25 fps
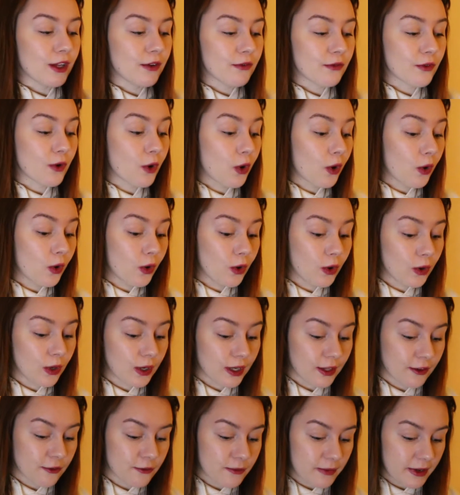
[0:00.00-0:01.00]
of
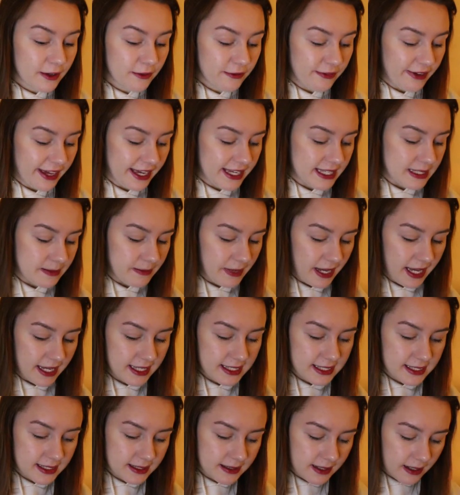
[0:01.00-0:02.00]
all of my face
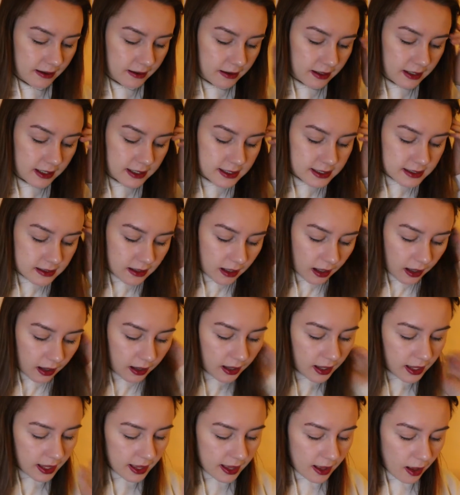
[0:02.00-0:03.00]
masks, so I'm going to start
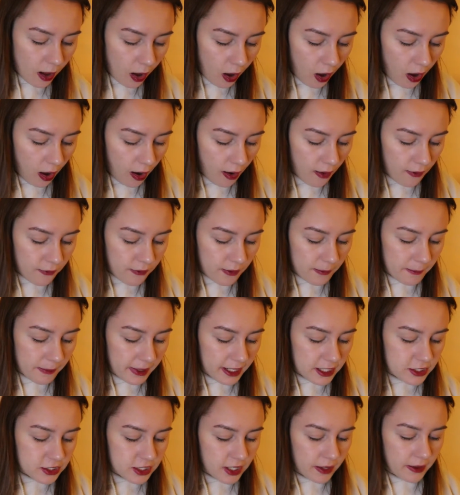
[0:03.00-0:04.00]
off
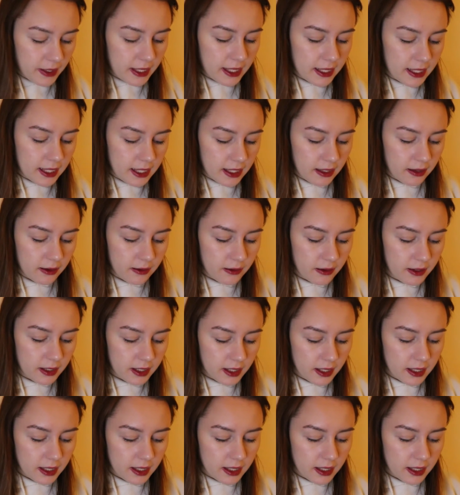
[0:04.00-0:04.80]
by showing you